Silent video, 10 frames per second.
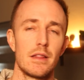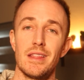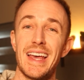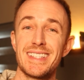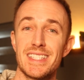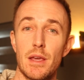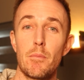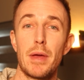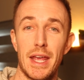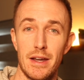less
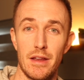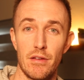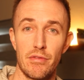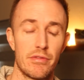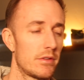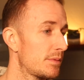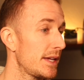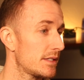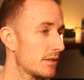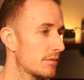competitive
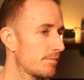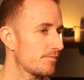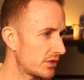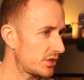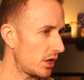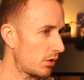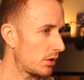spaces. So